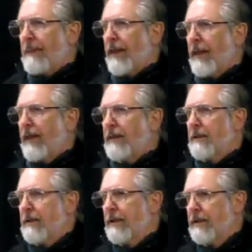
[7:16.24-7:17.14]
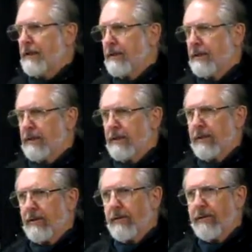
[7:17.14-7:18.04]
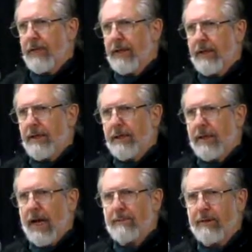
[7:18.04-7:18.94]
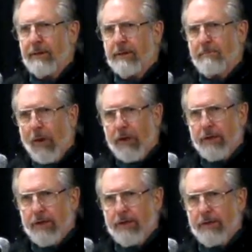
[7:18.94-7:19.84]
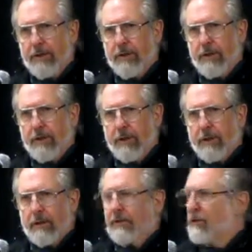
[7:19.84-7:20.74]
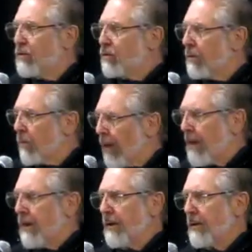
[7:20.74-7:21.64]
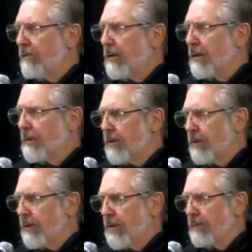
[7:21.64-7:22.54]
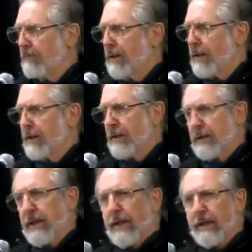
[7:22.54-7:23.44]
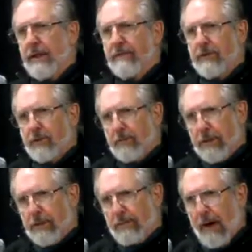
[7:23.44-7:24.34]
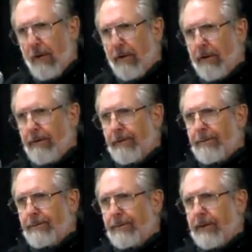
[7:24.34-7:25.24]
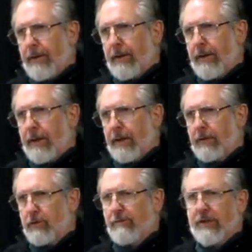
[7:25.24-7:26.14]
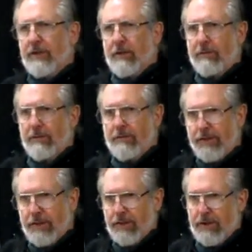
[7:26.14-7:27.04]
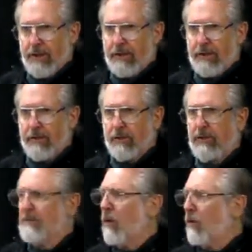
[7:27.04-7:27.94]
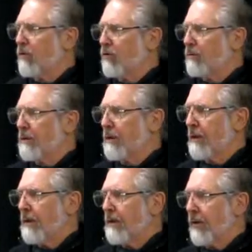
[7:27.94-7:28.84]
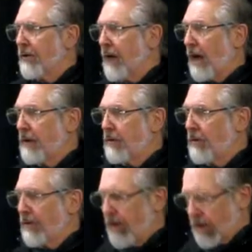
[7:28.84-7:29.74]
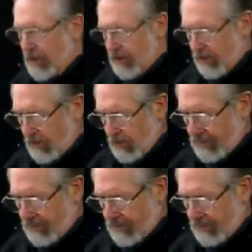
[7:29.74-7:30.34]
and in the capitalist marketers to do away with community, because that gives too much power and too much self-sufficiency to small groups that are not under their control.